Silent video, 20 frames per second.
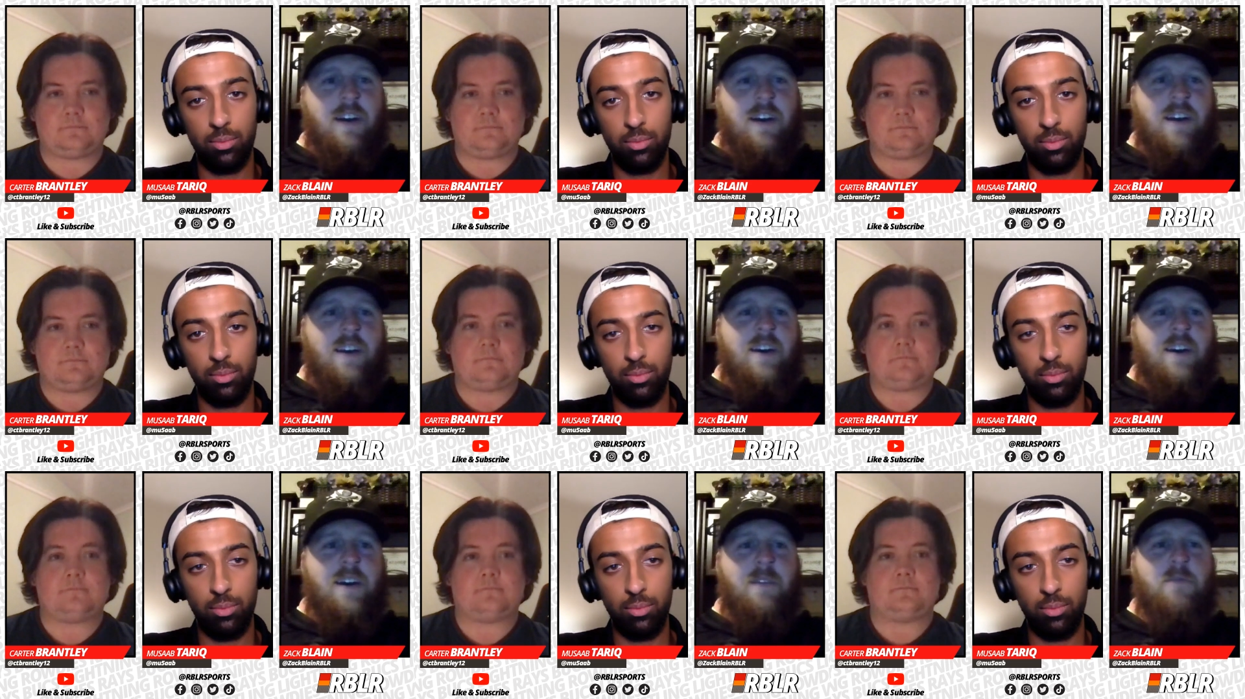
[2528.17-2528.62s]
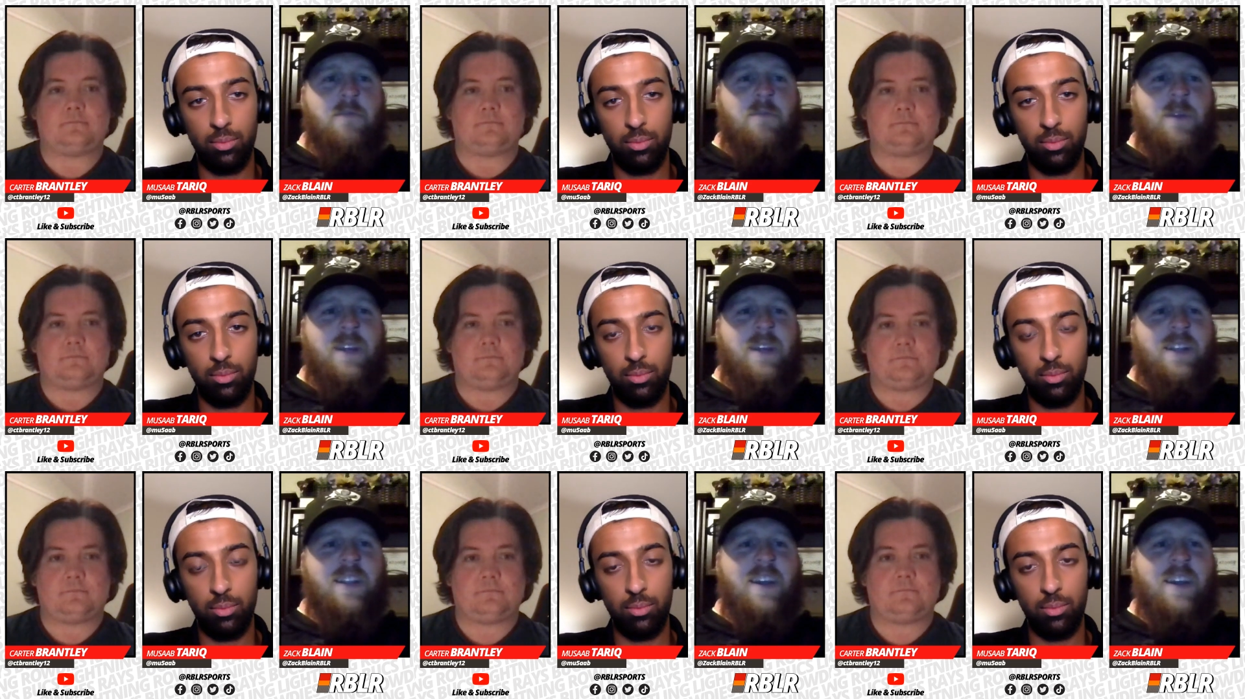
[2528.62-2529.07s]
Speaker 1: I
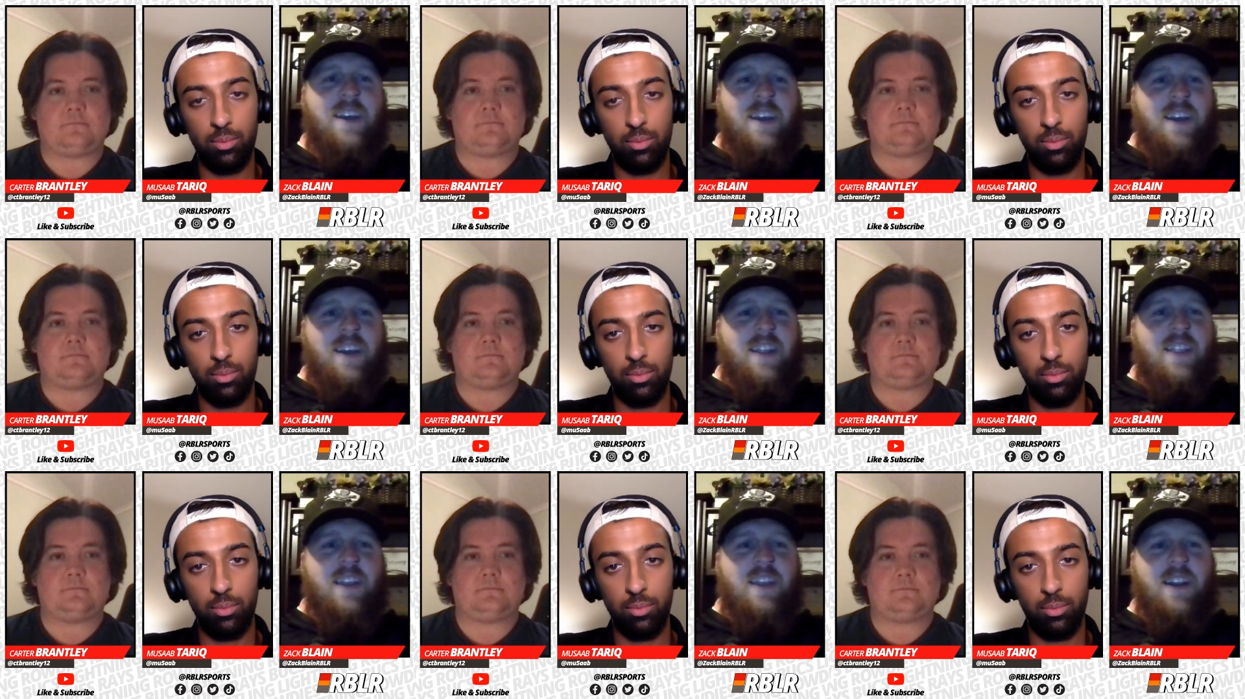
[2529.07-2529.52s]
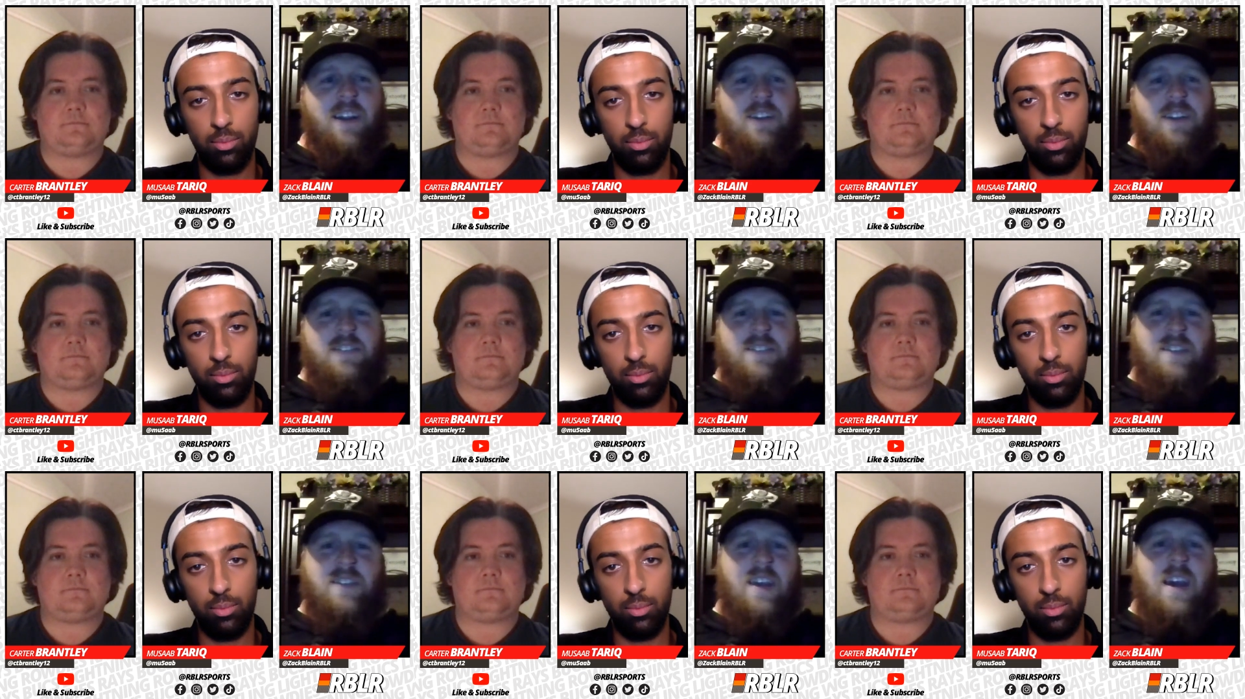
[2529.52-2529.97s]
mean,
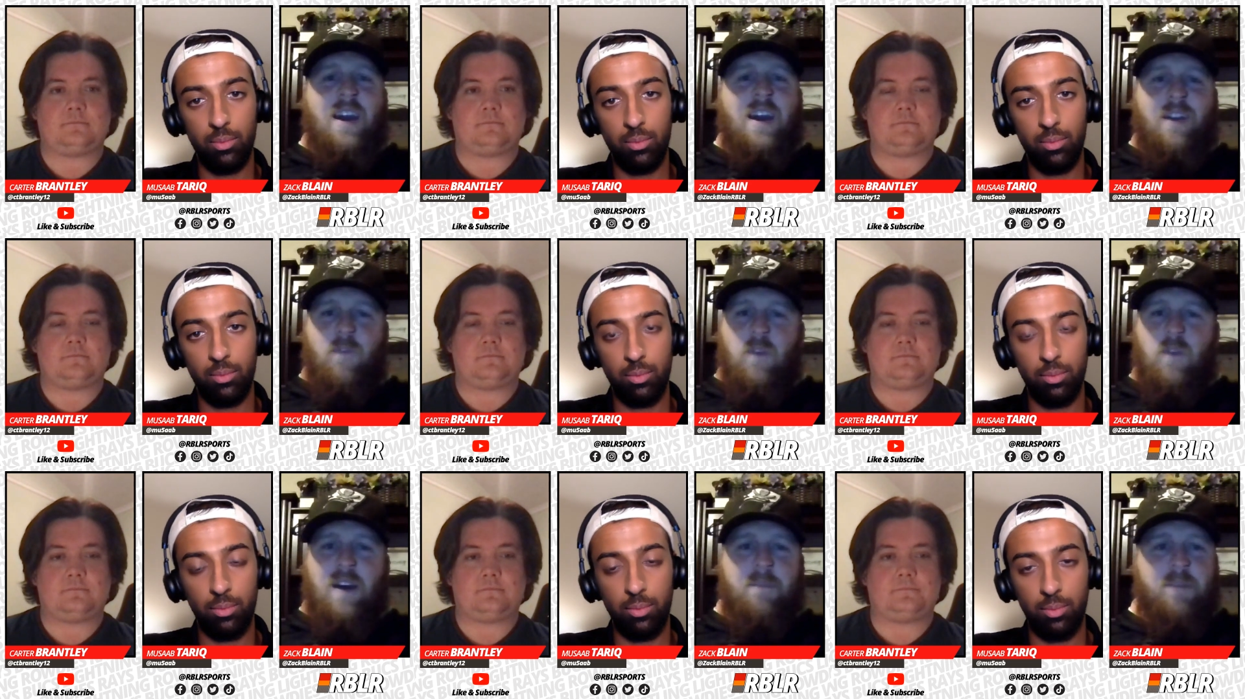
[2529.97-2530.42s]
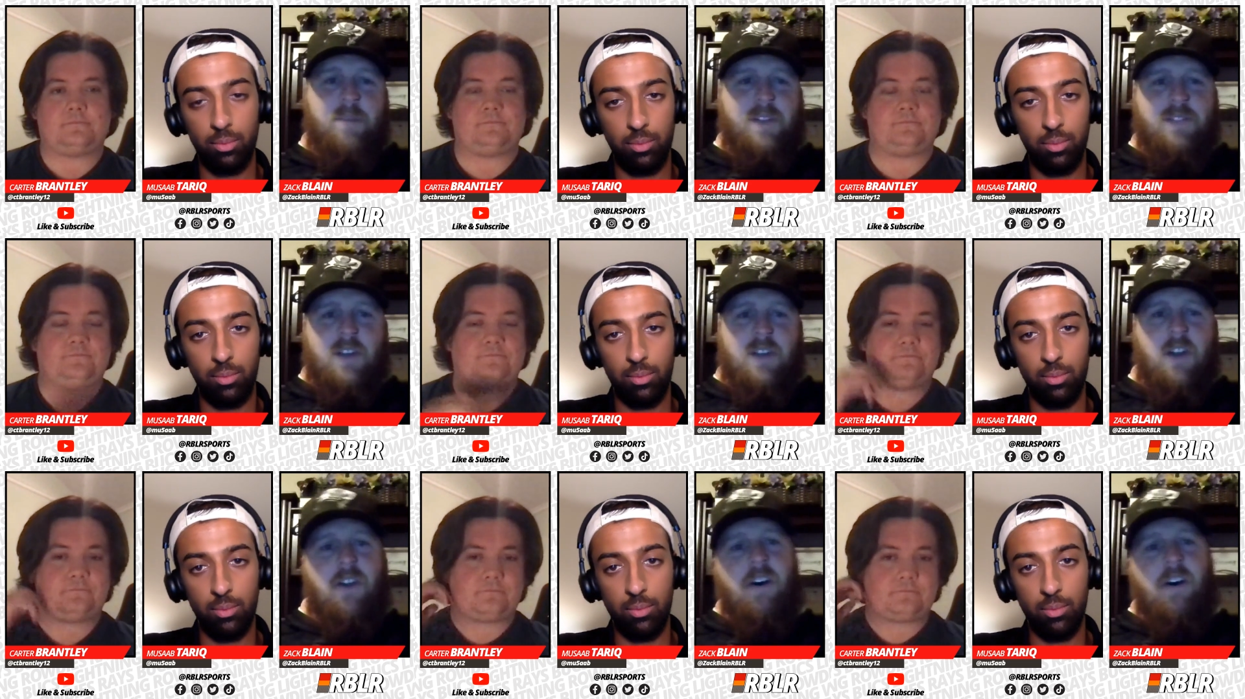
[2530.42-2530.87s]
there's they have
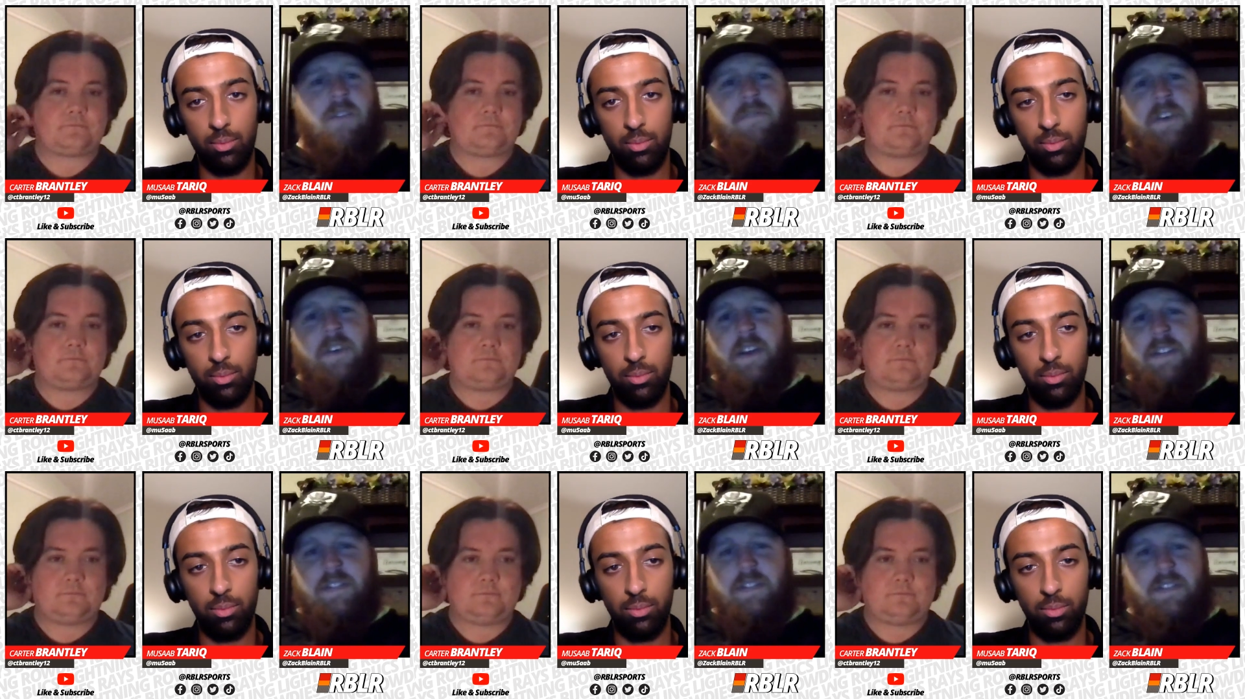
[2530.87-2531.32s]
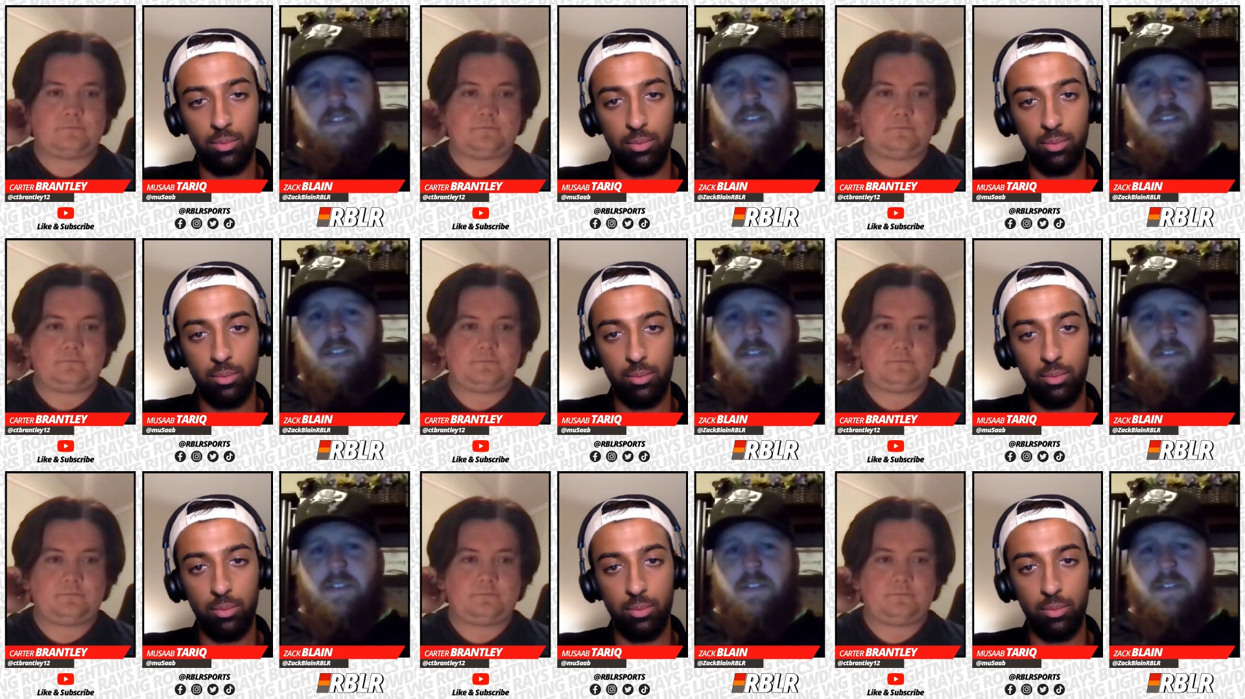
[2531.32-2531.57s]
weapons on offense.